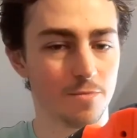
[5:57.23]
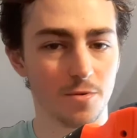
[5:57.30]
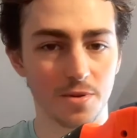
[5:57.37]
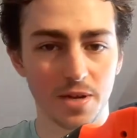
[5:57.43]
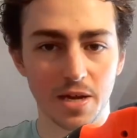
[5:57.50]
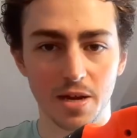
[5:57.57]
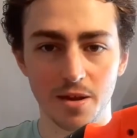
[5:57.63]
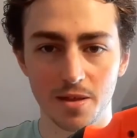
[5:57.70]
point
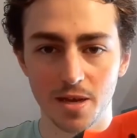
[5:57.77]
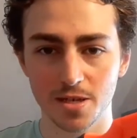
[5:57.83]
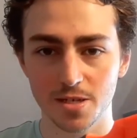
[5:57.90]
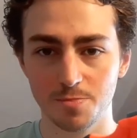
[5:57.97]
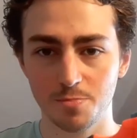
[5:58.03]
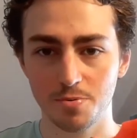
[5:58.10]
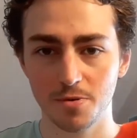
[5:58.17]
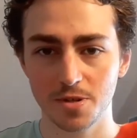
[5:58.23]
here, that's
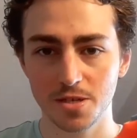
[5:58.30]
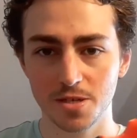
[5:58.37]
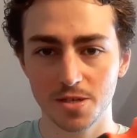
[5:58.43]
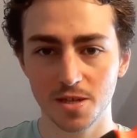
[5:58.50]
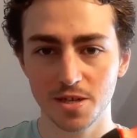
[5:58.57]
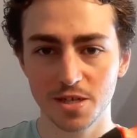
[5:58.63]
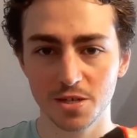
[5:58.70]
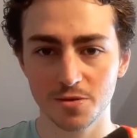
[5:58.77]
pretty
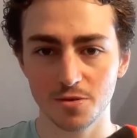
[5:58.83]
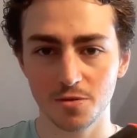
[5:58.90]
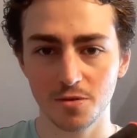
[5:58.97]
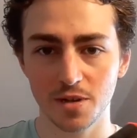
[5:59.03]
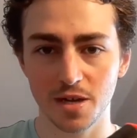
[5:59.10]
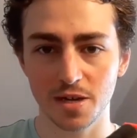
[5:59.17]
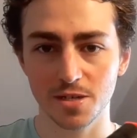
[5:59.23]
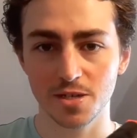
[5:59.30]
cylindrical.
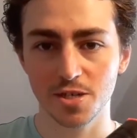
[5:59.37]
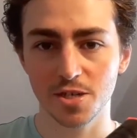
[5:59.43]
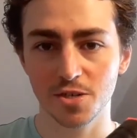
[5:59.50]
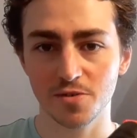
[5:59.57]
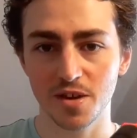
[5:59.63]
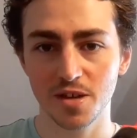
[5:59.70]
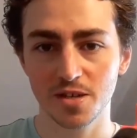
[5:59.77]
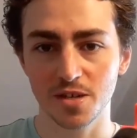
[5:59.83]
It's
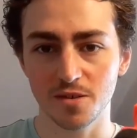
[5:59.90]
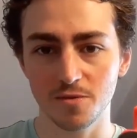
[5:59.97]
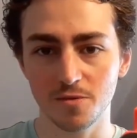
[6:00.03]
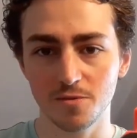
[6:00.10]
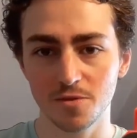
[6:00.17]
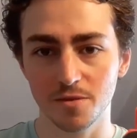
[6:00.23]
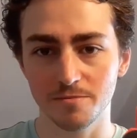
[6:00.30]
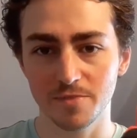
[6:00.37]
straight in
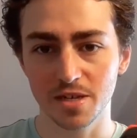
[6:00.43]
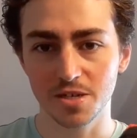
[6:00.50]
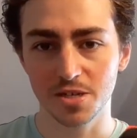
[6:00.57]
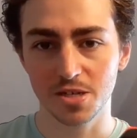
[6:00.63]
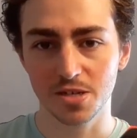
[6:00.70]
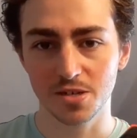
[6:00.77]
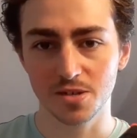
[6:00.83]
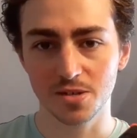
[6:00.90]
all
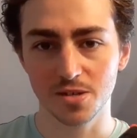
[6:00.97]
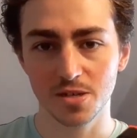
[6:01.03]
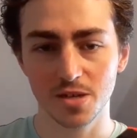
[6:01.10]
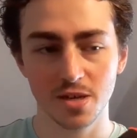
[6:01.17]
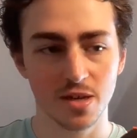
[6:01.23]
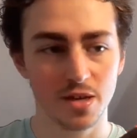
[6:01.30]
dimensions.